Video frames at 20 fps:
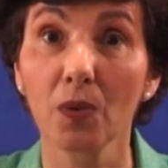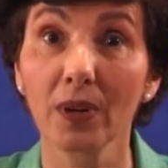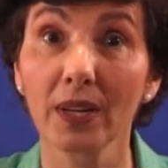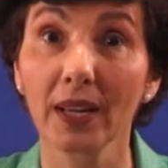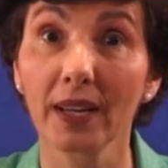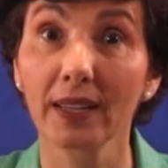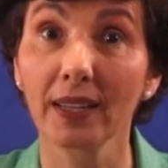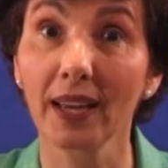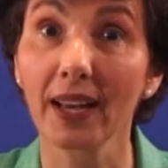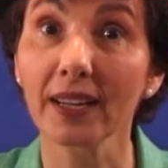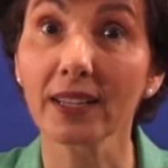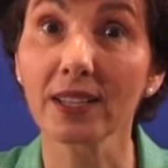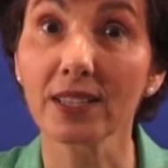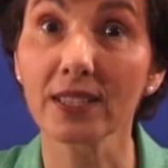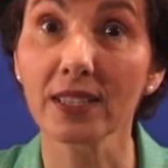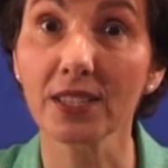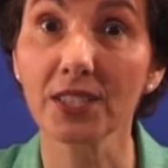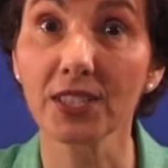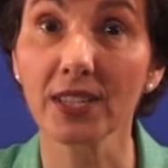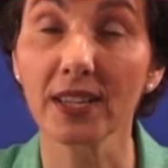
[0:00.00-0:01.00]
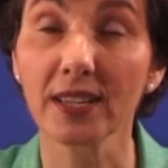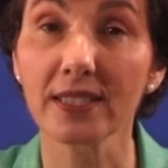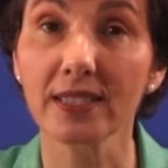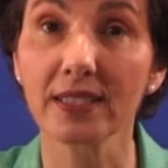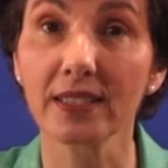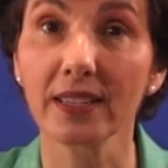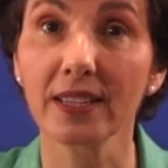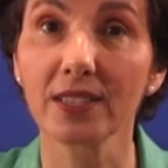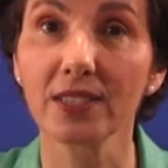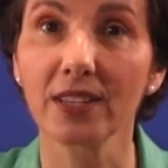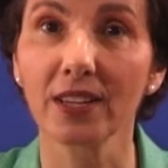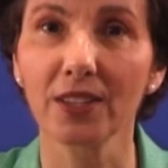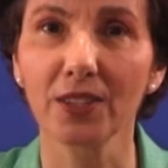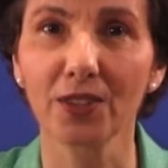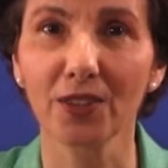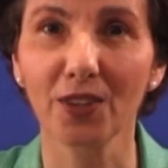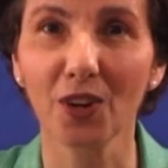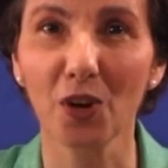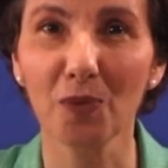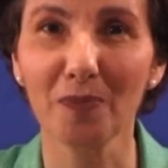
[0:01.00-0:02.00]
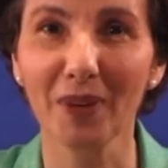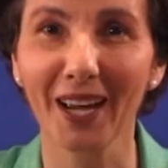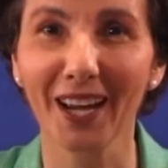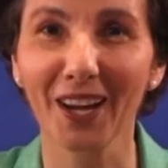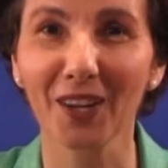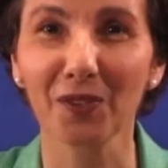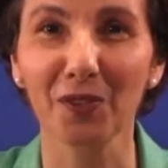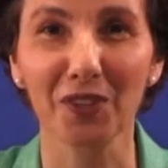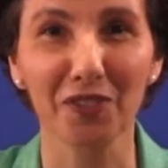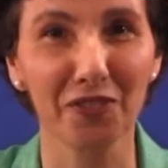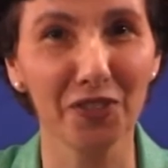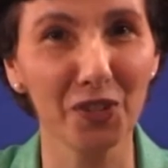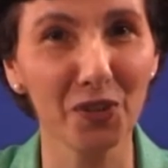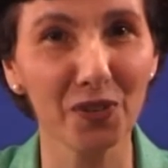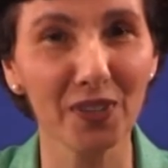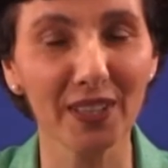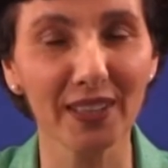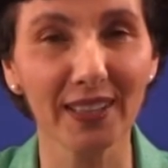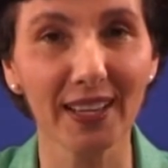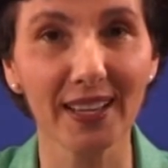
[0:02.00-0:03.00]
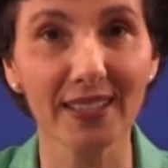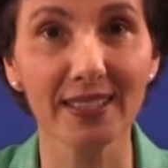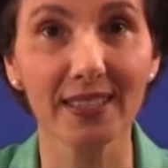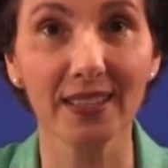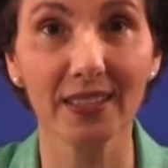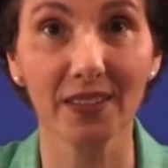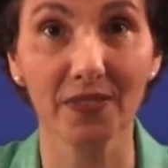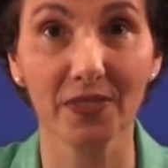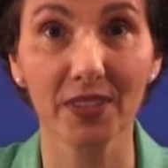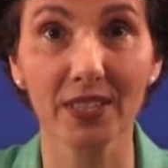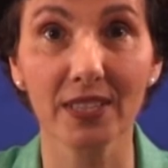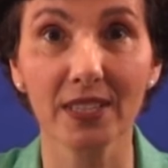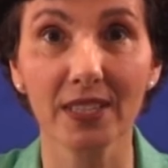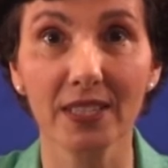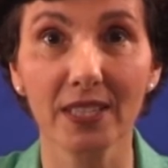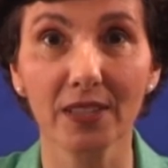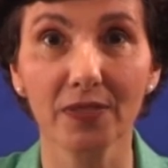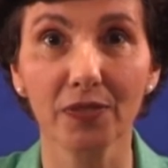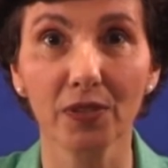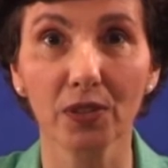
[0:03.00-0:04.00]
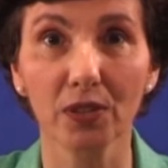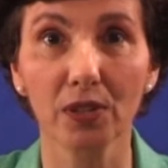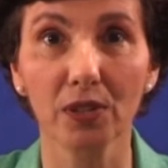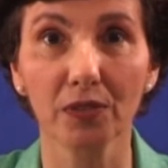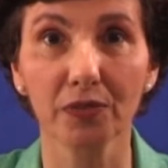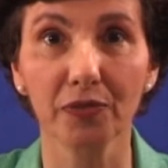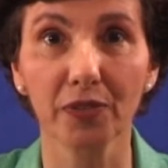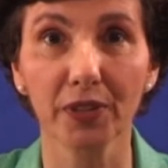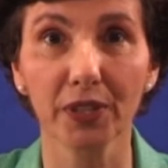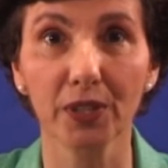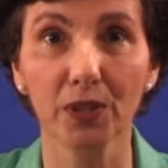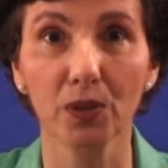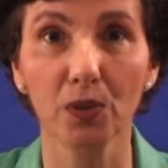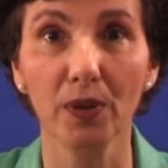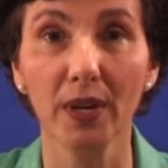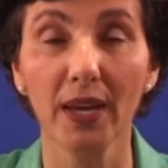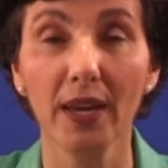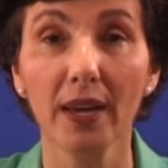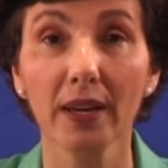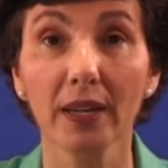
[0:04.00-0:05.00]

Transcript: What I'd like to suggest is that you go back, review the lesson if this is difficult for you,